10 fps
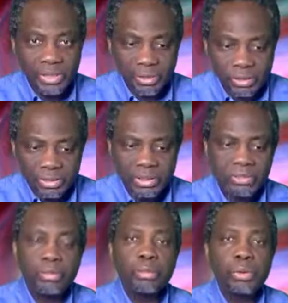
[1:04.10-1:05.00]

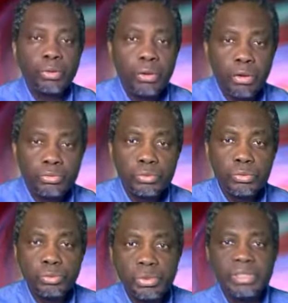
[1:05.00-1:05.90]
context, but also
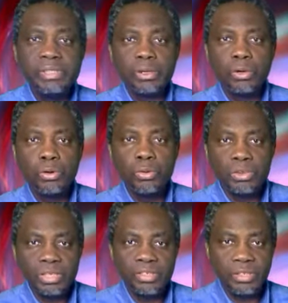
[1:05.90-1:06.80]
read the
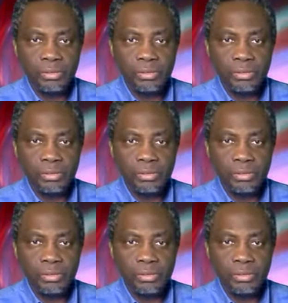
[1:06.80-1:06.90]
co-text.